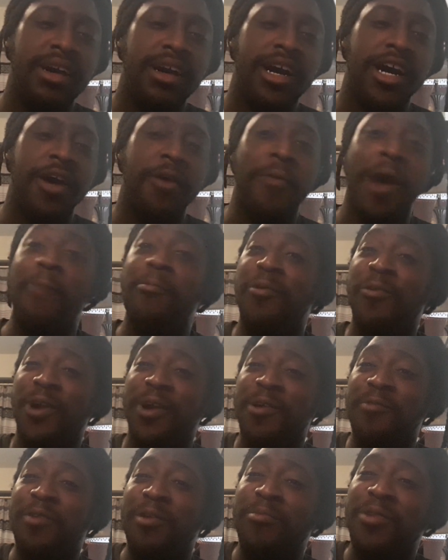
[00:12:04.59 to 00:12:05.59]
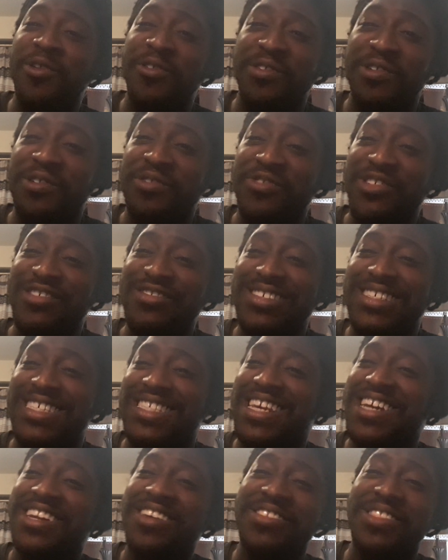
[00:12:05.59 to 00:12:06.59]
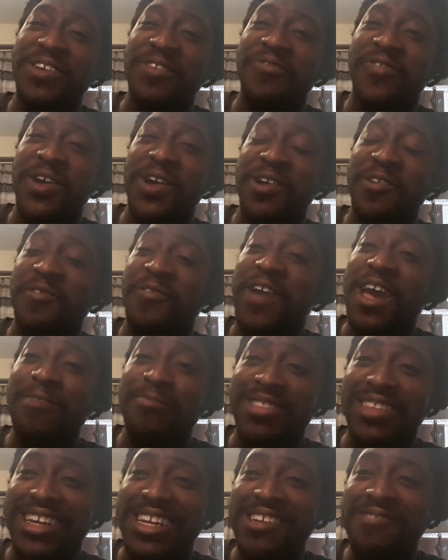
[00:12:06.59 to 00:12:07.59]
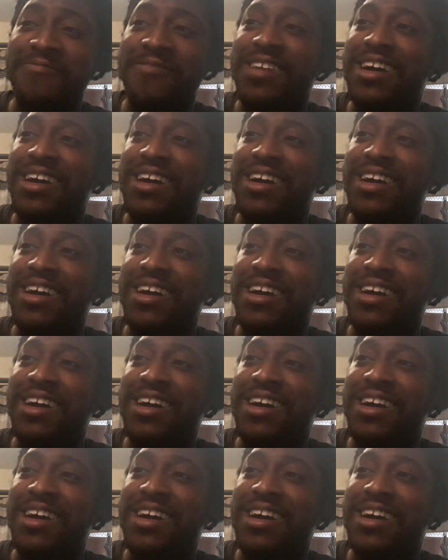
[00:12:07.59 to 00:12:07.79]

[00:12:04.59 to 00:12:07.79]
I'm gonna work on my movie reviews because I know they're very rambling.